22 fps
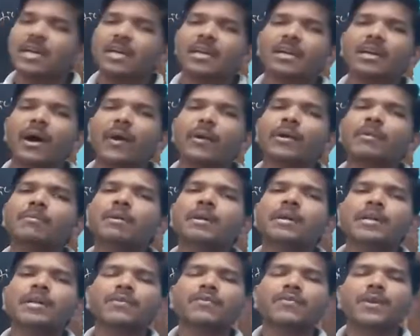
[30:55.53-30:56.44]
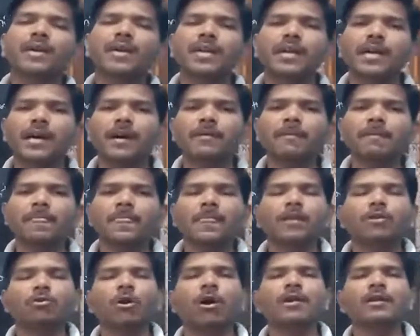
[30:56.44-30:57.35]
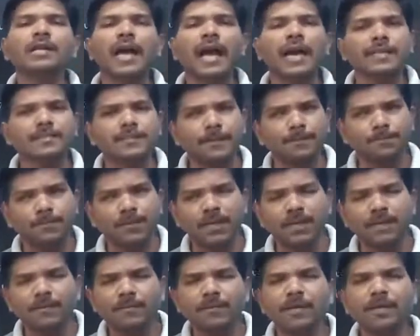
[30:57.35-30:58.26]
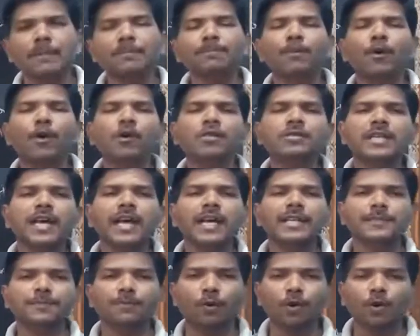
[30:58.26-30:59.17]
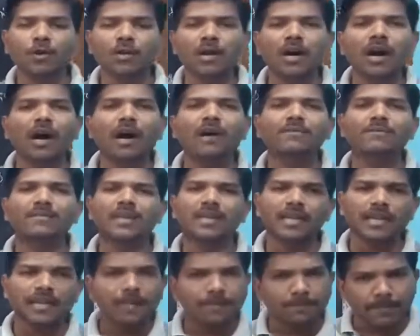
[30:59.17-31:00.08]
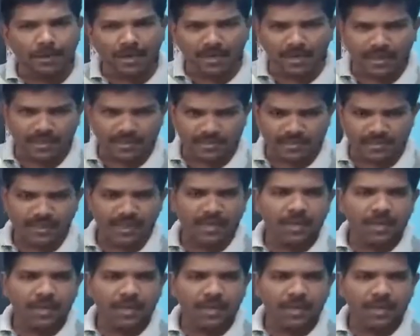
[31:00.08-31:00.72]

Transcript: Government of India not accepted imports export after independence.